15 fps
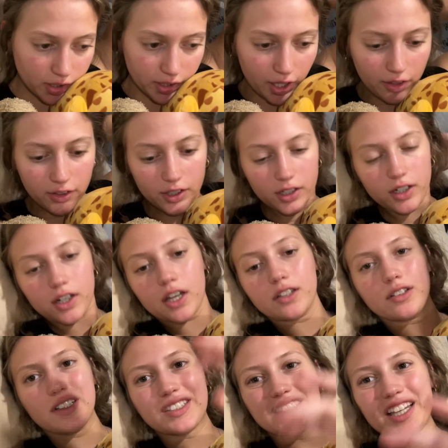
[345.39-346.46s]
another, it
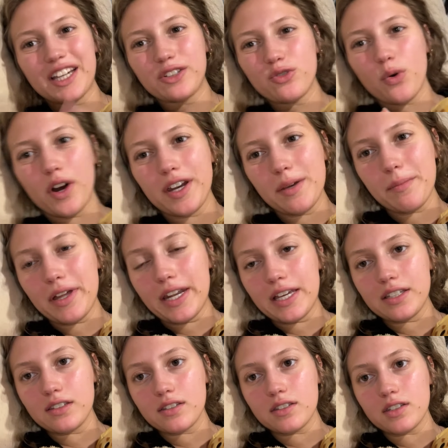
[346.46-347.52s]
looks like 20
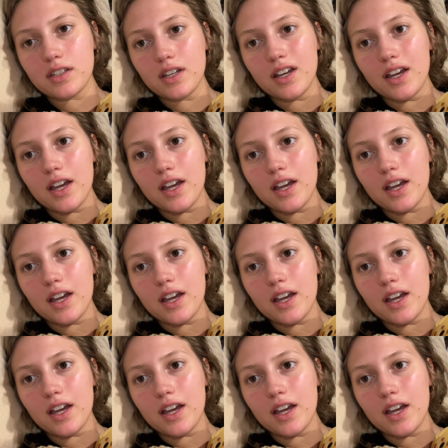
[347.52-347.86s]
minutes.